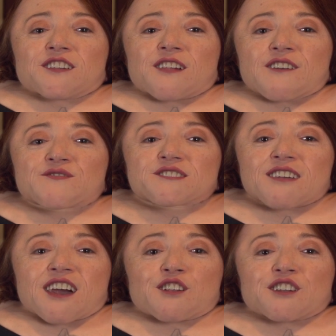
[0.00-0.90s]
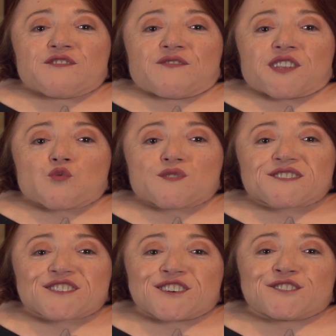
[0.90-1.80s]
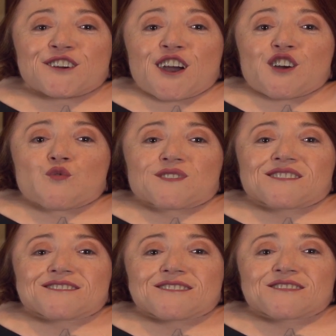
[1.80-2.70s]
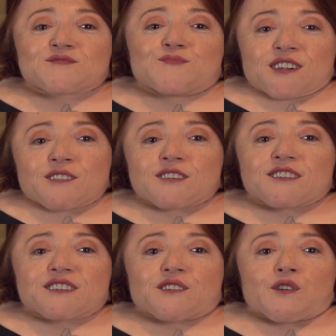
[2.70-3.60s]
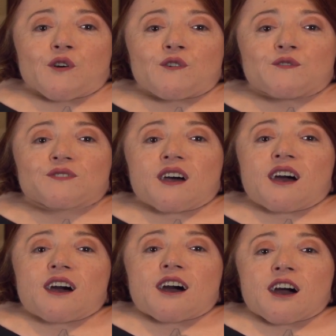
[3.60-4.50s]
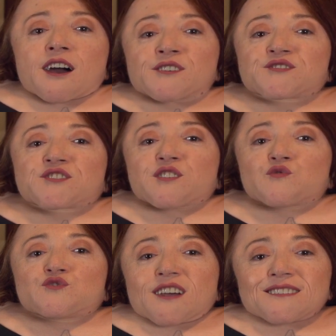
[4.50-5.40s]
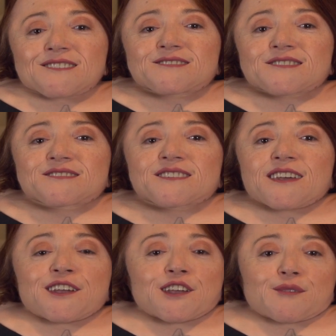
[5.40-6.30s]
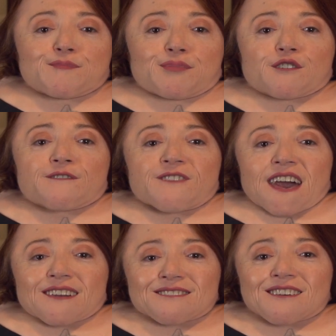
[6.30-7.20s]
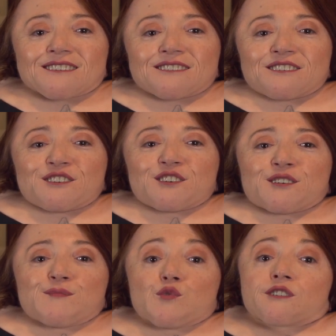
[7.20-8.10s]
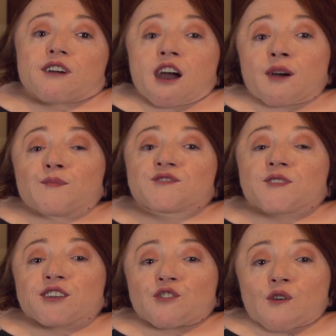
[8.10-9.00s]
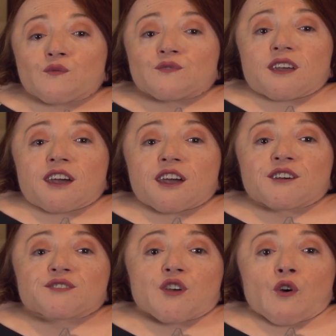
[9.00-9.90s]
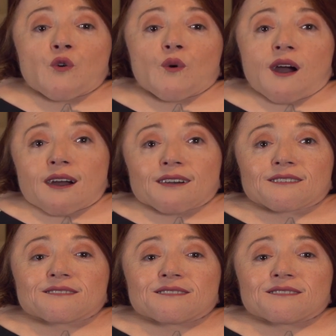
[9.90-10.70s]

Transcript: lifestyle influencer with a disability called Osteogenesis Imperfecta, more commonly known as O I.